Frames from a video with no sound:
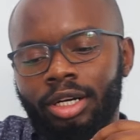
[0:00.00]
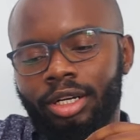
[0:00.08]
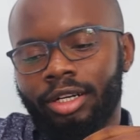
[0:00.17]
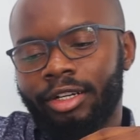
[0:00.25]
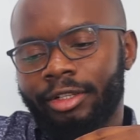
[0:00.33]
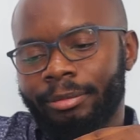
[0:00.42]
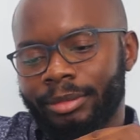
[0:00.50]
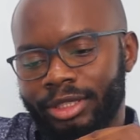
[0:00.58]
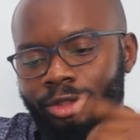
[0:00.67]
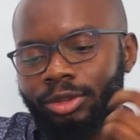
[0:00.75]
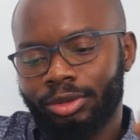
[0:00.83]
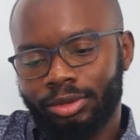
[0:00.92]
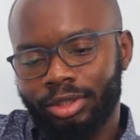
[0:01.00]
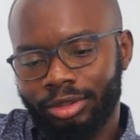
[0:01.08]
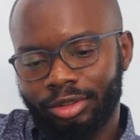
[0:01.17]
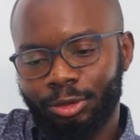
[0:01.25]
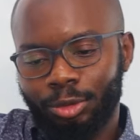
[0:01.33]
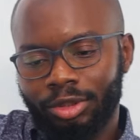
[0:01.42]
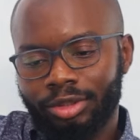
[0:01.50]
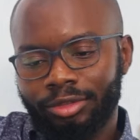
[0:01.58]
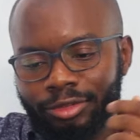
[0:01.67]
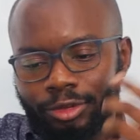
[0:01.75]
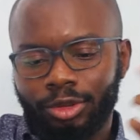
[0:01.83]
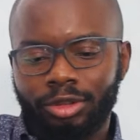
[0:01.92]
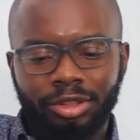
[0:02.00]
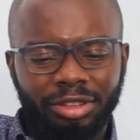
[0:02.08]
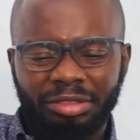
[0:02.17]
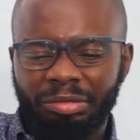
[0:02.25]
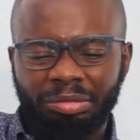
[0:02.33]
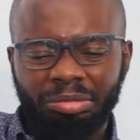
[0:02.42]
And also there's the one for